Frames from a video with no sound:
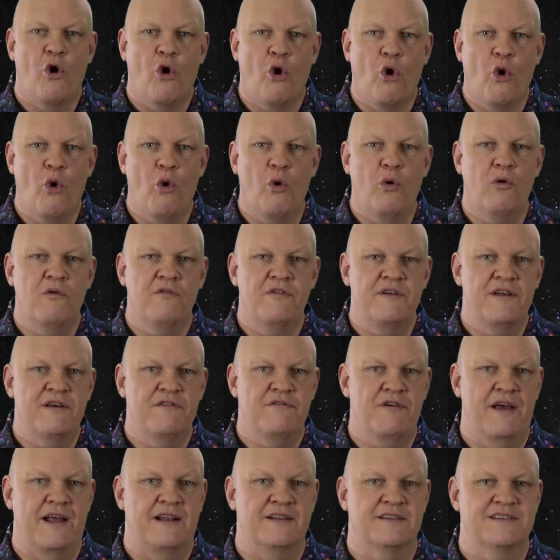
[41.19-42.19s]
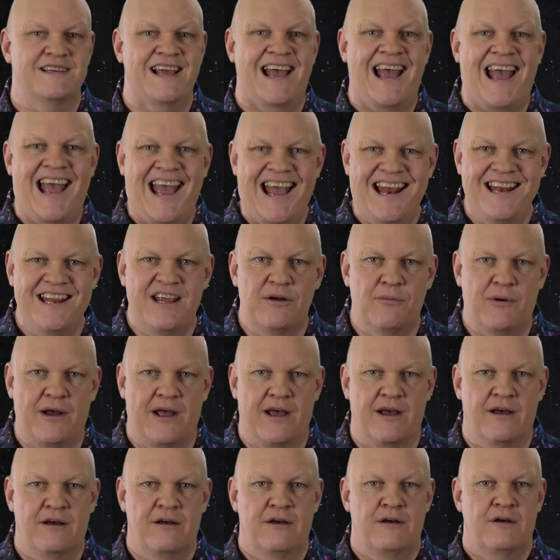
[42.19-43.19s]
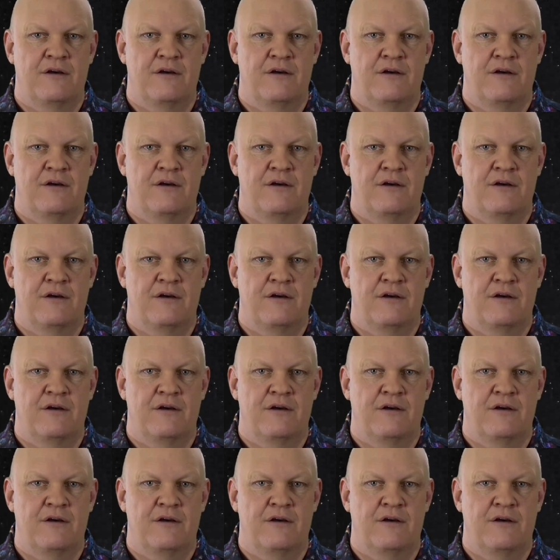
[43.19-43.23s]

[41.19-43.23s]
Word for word: all the events anywhere